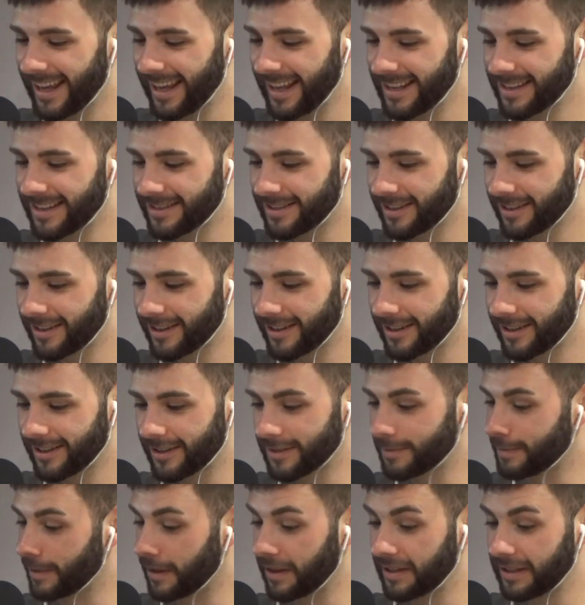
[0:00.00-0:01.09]
Is there?
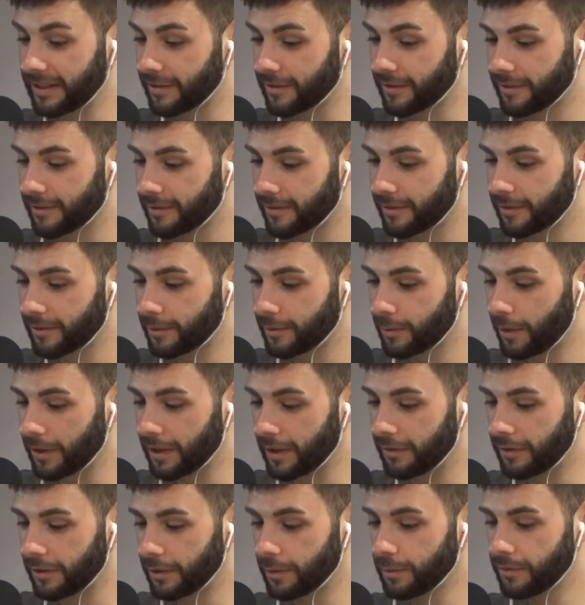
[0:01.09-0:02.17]
I think there's quite
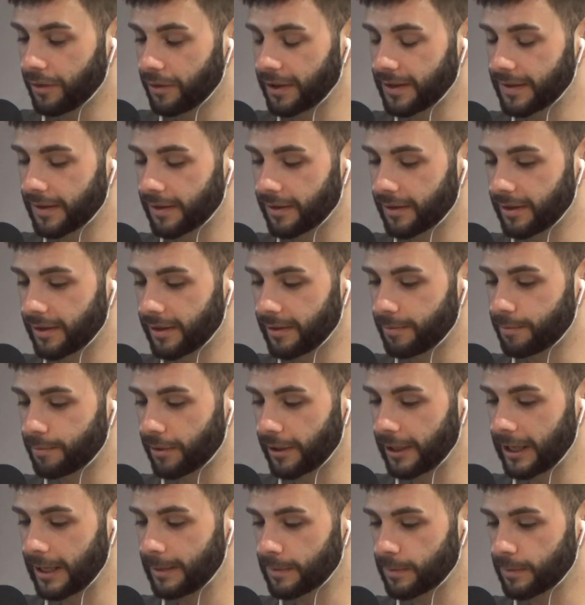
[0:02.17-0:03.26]
a few fights on the
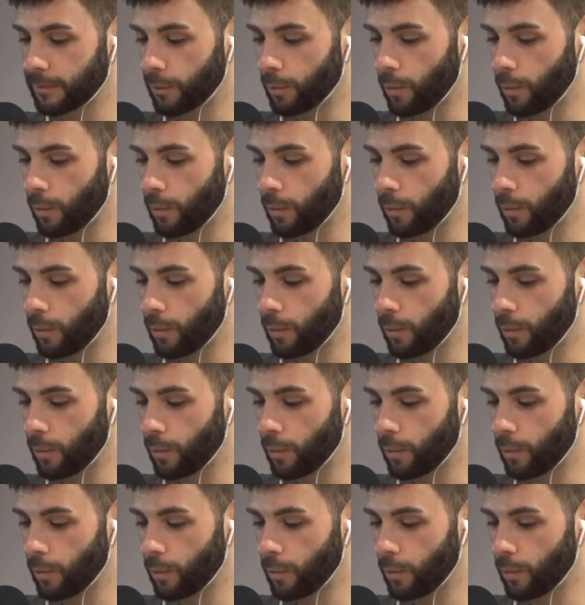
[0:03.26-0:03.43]
prelims.